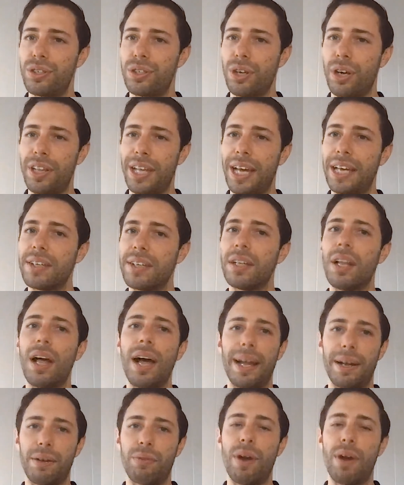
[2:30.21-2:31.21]
So the
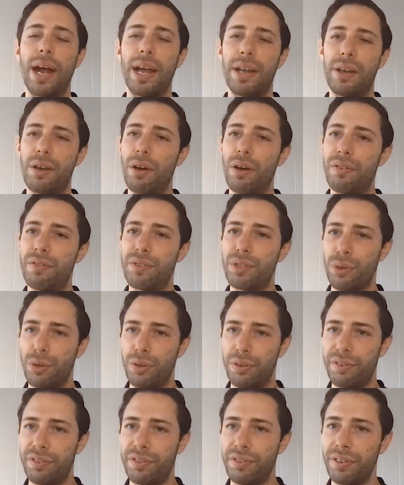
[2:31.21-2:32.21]
underlying rate of sort
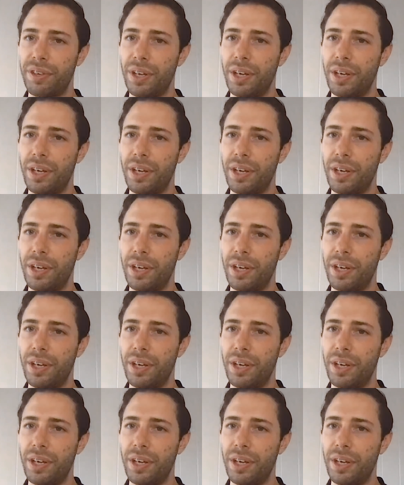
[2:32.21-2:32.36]
of